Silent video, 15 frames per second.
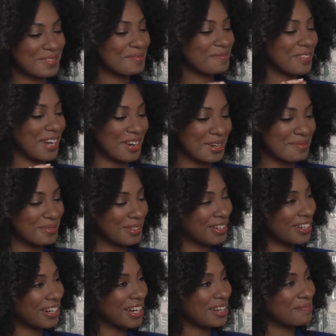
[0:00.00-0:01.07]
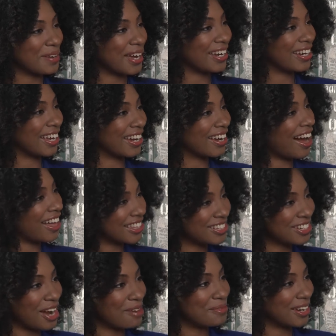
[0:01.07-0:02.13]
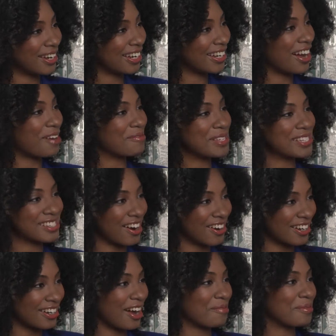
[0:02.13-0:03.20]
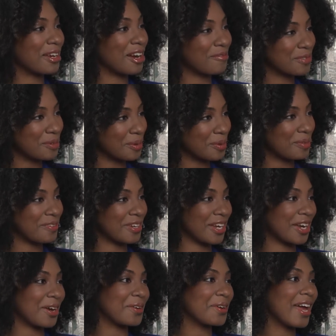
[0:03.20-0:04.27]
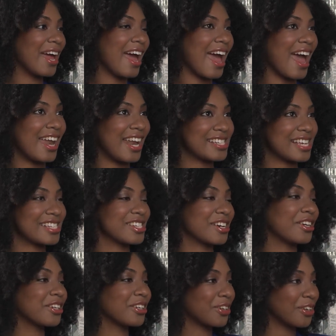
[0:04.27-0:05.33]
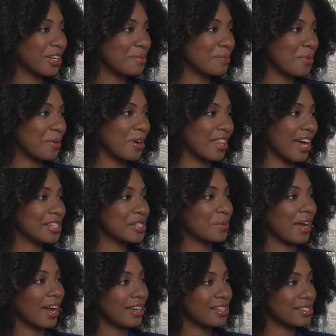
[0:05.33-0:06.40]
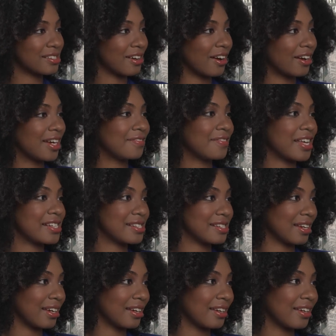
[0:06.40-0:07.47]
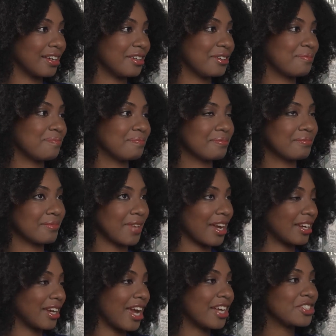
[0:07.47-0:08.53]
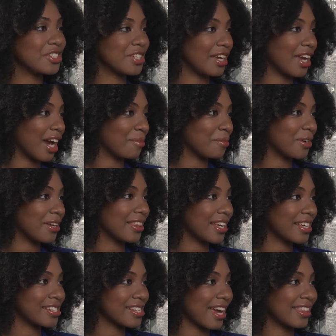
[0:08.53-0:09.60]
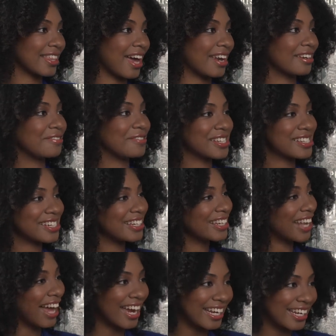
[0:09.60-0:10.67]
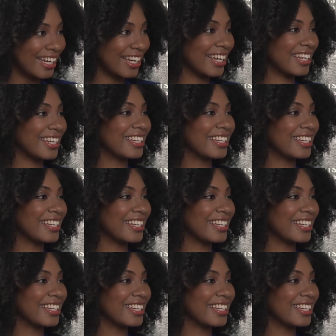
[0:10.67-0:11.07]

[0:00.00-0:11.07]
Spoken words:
Very blurry, but it got the job done. It got me started, got me comfortable with video. And as I started learning more, that's when I could start investing in an HD camera and things like that, and invest in lighting.